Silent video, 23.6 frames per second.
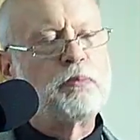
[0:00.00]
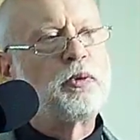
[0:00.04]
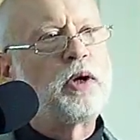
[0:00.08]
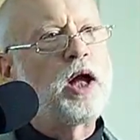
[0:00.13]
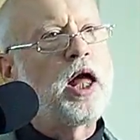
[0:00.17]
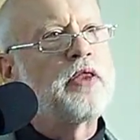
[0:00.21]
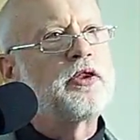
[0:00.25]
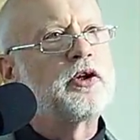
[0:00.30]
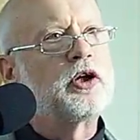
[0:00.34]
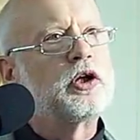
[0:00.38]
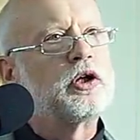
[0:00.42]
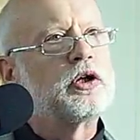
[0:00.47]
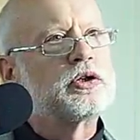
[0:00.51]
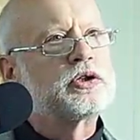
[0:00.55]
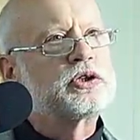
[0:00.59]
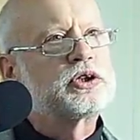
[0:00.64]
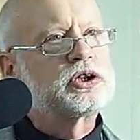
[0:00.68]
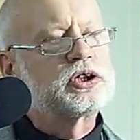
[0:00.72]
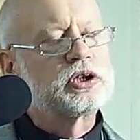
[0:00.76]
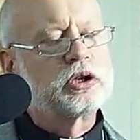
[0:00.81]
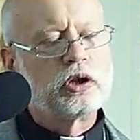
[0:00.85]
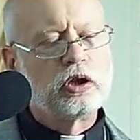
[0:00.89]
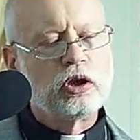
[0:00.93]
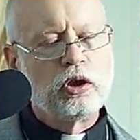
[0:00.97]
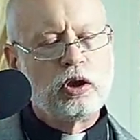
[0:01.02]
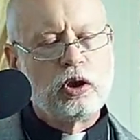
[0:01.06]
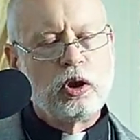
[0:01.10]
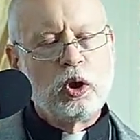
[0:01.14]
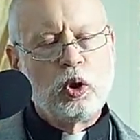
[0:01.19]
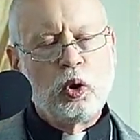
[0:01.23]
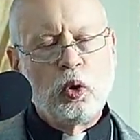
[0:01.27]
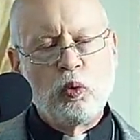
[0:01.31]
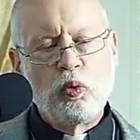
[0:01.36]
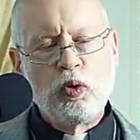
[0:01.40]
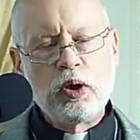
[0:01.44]
brothers,
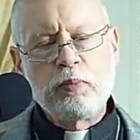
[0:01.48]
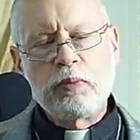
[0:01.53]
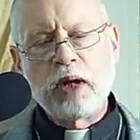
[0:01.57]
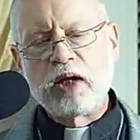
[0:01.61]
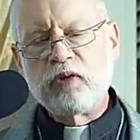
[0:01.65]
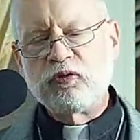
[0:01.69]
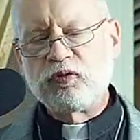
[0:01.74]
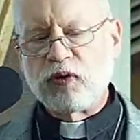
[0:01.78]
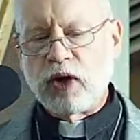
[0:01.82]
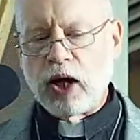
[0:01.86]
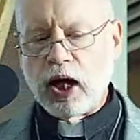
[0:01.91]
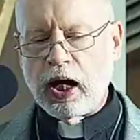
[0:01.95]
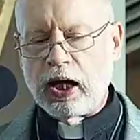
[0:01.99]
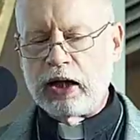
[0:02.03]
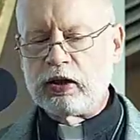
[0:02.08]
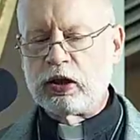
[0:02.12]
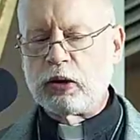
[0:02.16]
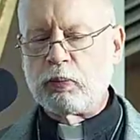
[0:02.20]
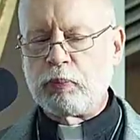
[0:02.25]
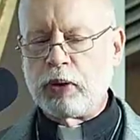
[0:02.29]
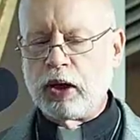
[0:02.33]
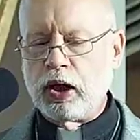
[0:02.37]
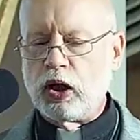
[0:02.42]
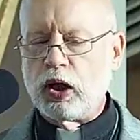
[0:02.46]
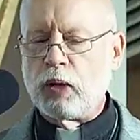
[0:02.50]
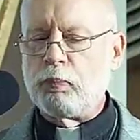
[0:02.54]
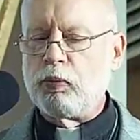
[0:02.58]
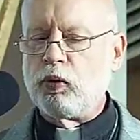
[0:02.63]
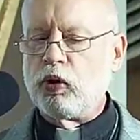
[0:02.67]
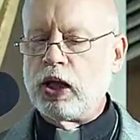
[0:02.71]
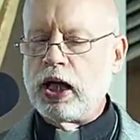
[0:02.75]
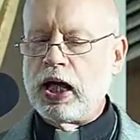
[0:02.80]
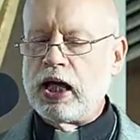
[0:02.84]
we may find the parable